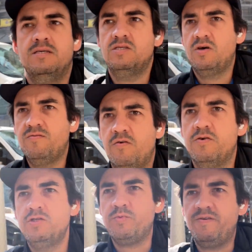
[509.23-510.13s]
So of
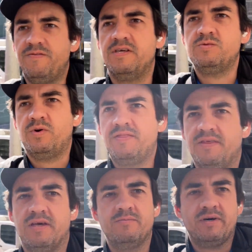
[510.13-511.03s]
course we fix one
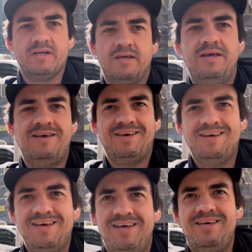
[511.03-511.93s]
thing, but
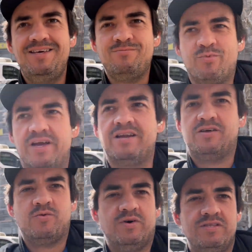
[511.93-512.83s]
break
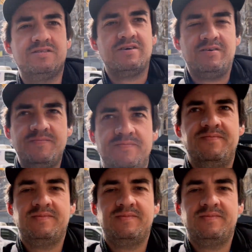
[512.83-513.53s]
another one. So